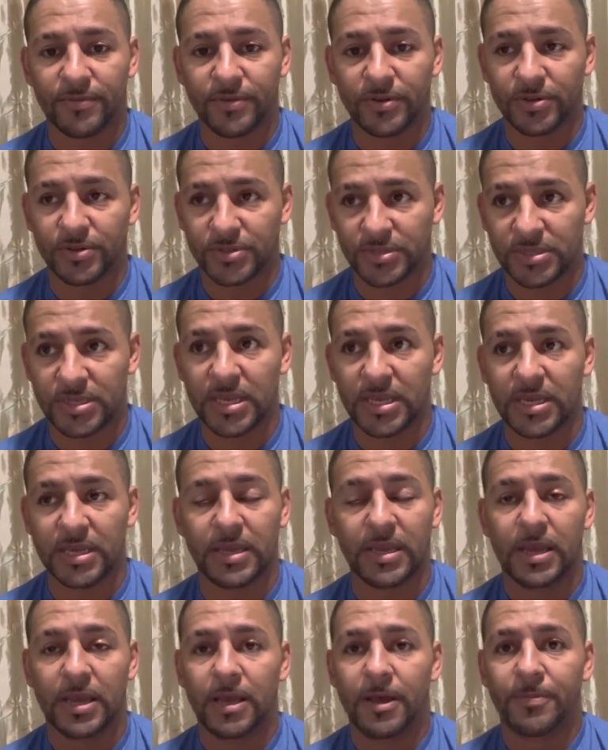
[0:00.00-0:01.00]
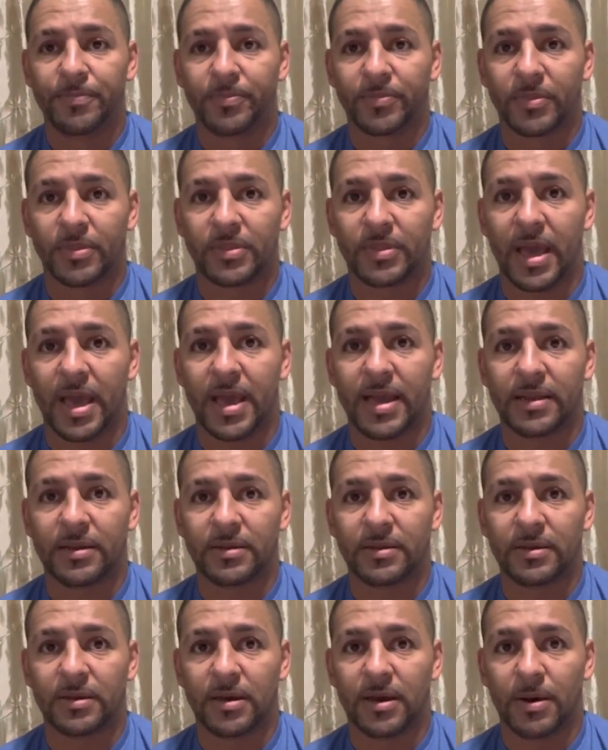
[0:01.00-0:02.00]
You'll see that
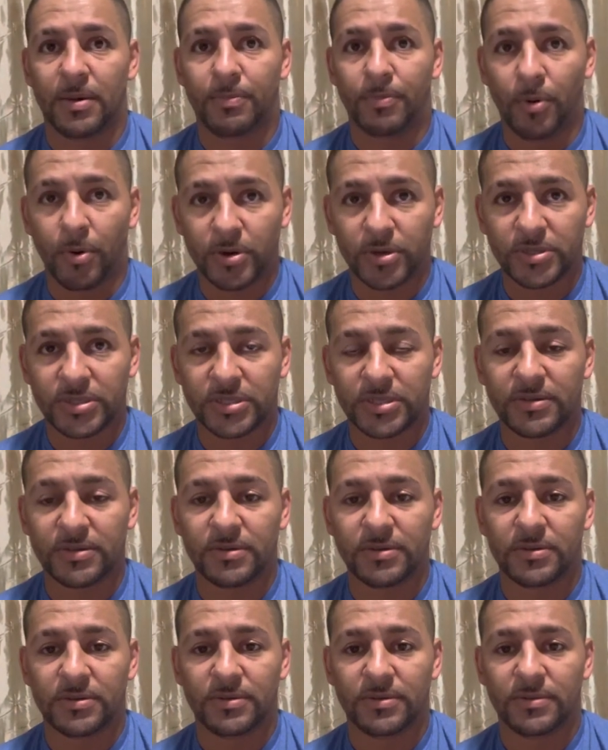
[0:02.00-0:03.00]
abortion